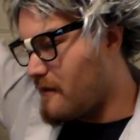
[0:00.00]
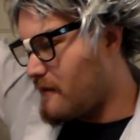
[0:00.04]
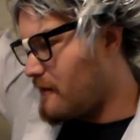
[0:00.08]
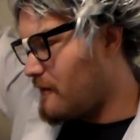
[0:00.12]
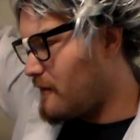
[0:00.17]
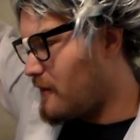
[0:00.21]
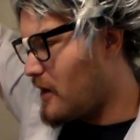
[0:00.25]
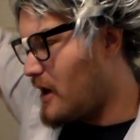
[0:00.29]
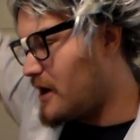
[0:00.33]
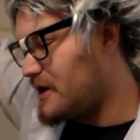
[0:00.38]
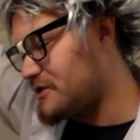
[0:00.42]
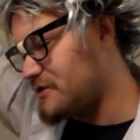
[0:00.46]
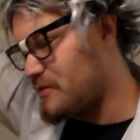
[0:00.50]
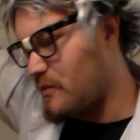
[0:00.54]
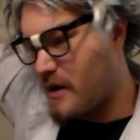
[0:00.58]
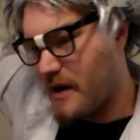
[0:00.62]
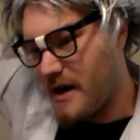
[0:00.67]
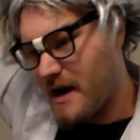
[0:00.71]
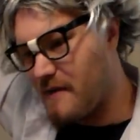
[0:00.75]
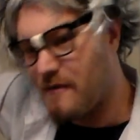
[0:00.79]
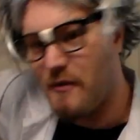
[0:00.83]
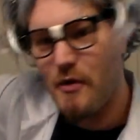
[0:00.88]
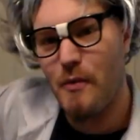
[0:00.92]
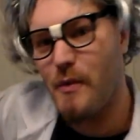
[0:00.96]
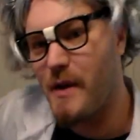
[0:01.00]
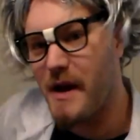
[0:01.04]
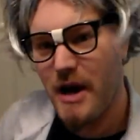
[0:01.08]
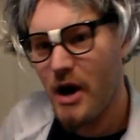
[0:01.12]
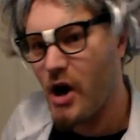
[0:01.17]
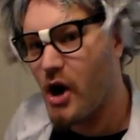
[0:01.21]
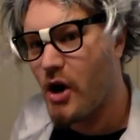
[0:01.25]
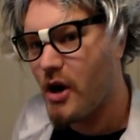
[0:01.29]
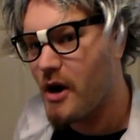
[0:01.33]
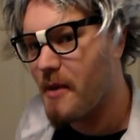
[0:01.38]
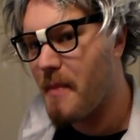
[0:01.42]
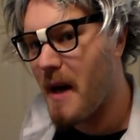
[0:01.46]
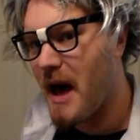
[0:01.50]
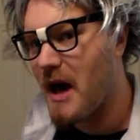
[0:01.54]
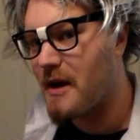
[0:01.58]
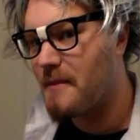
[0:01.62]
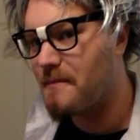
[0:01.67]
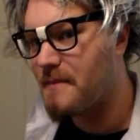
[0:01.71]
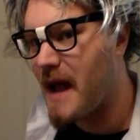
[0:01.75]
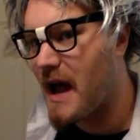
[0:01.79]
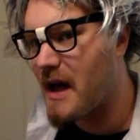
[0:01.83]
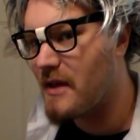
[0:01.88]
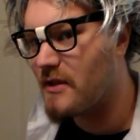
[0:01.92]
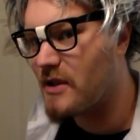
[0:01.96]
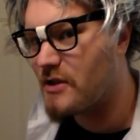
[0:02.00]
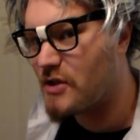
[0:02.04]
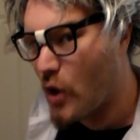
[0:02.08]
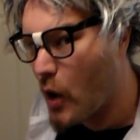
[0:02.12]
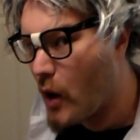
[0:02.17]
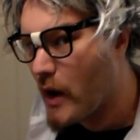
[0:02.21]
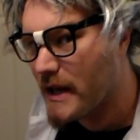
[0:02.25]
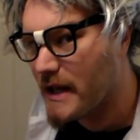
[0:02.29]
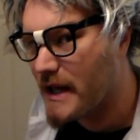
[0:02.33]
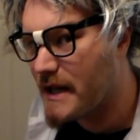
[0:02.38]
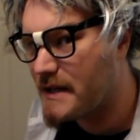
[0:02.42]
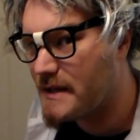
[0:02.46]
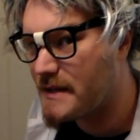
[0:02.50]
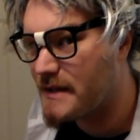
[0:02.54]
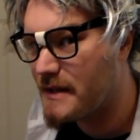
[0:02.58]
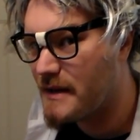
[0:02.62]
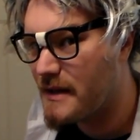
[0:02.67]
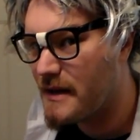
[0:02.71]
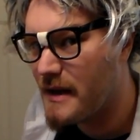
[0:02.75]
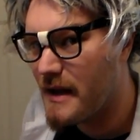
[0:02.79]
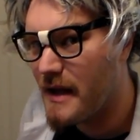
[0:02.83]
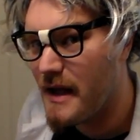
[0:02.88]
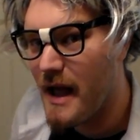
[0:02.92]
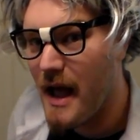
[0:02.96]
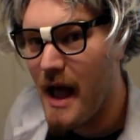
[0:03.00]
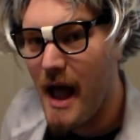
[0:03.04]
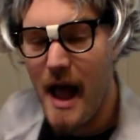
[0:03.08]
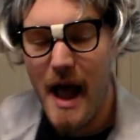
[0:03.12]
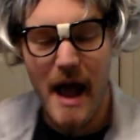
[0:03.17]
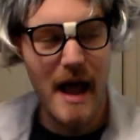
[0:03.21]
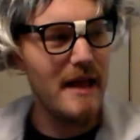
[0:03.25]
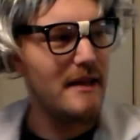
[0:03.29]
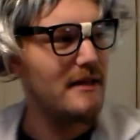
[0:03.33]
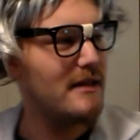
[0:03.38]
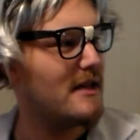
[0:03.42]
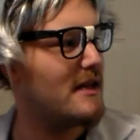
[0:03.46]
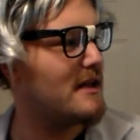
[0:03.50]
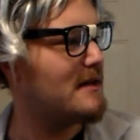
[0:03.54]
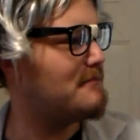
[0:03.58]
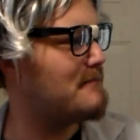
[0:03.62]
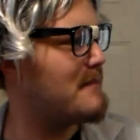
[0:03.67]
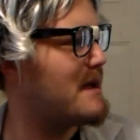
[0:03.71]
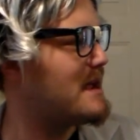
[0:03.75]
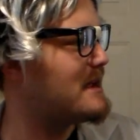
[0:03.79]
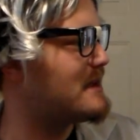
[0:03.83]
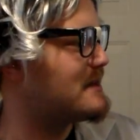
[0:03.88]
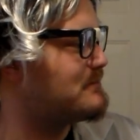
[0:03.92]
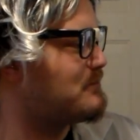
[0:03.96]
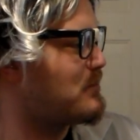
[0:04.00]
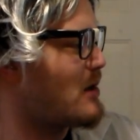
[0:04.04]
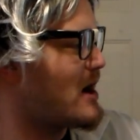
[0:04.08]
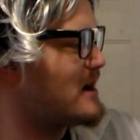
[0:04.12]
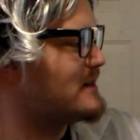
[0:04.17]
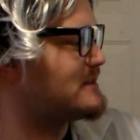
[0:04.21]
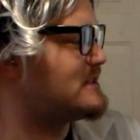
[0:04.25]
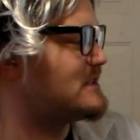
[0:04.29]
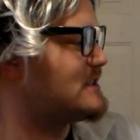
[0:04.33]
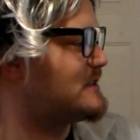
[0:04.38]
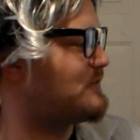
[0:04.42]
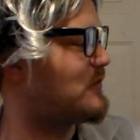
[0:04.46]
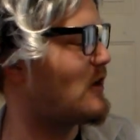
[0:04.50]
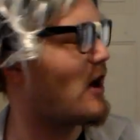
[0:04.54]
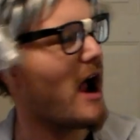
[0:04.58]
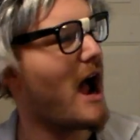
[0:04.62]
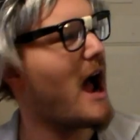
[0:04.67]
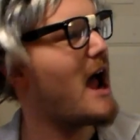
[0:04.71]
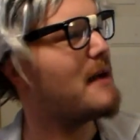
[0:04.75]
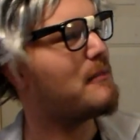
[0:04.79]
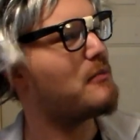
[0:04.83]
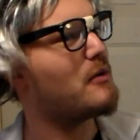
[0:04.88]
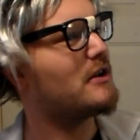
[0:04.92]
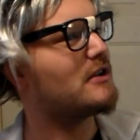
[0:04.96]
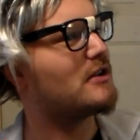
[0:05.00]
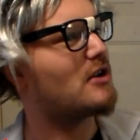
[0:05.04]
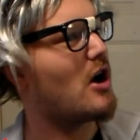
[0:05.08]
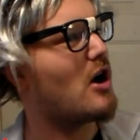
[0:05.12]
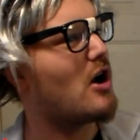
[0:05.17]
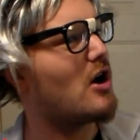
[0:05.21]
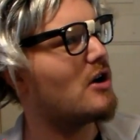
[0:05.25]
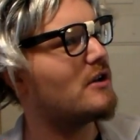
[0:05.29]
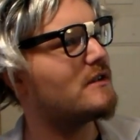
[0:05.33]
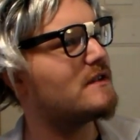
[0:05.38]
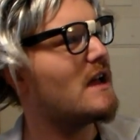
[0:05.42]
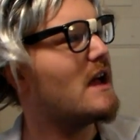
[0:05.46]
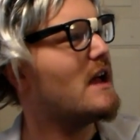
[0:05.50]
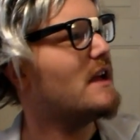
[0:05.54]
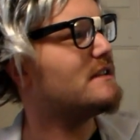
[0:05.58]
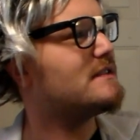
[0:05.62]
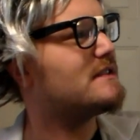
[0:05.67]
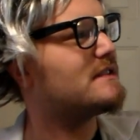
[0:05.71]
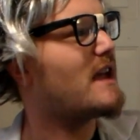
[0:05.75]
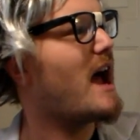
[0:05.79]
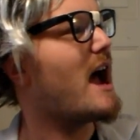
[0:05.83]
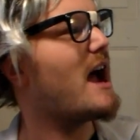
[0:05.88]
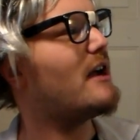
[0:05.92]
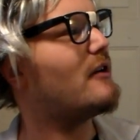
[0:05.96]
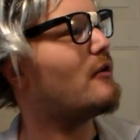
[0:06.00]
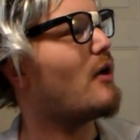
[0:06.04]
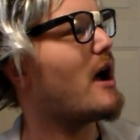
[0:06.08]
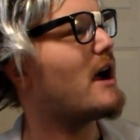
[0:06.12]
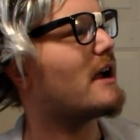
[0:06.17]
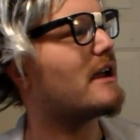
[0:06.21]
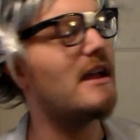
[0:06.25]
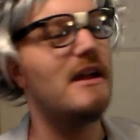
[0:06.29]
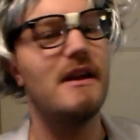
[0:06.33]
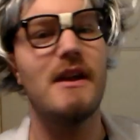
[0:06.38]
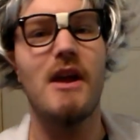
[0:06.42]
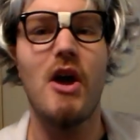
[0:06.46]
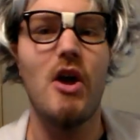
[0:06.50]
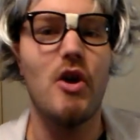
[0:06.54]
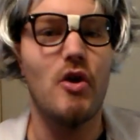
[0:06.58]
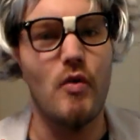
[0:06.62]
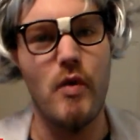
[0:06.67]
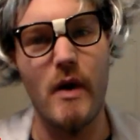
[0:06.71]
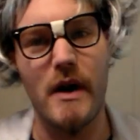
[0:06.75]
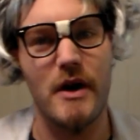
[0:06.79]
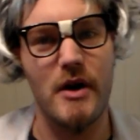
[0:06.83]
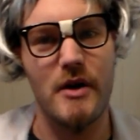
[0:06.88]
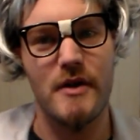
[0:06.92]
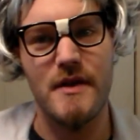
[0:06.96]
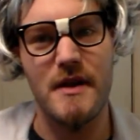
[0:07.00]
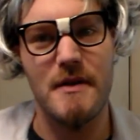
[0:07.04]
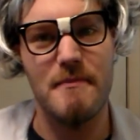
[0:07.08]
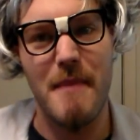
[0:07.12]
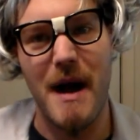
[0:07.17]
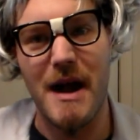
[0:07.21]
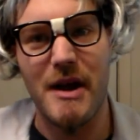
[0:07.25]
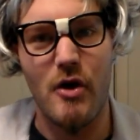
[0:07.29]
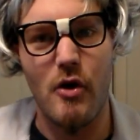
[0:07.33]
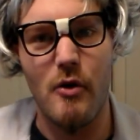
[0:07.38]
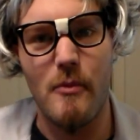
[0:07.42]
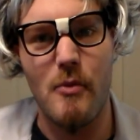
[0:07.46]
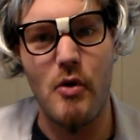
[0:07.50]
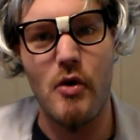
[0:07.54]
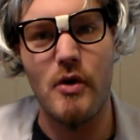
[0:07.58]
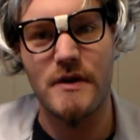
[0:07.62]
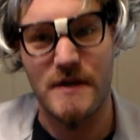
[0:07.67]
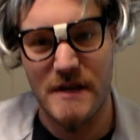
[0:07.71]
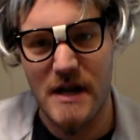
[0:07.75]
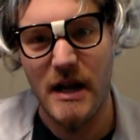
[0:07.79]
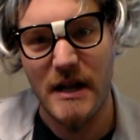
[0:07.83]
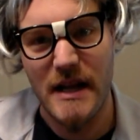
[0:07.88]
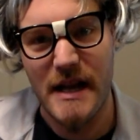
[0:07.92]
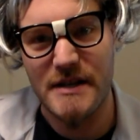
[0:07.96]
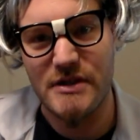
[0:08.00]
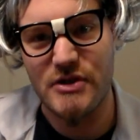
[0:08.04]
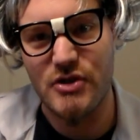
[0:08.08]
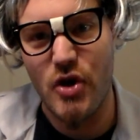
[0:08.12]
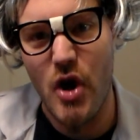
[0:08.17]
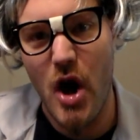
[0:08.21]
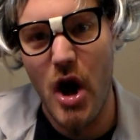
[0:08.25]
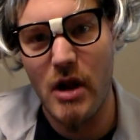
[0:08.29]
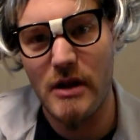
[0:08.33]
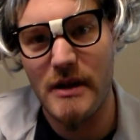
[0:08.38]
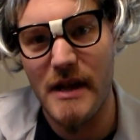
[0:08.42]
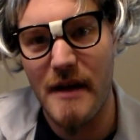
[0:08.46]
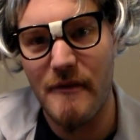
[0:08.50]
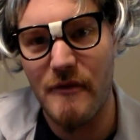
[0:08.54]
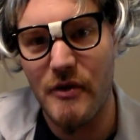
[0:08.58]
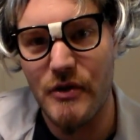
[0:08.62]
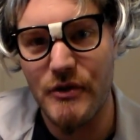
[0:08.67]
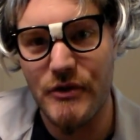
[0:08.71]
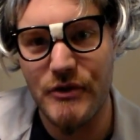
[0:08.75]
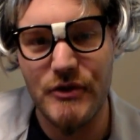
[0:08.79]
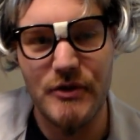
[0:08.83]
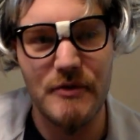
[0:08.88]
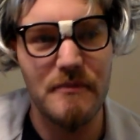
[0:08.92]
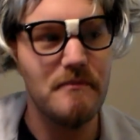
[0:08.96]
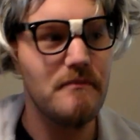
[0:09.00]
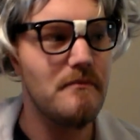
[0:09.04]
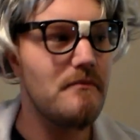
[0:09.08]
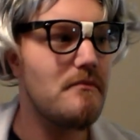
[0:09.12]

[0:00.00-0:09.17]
flush whatever we heard about them down the toilet, and then make prices for hybrid cars skyrocket quicker than Michael Moore's cholesterol levels.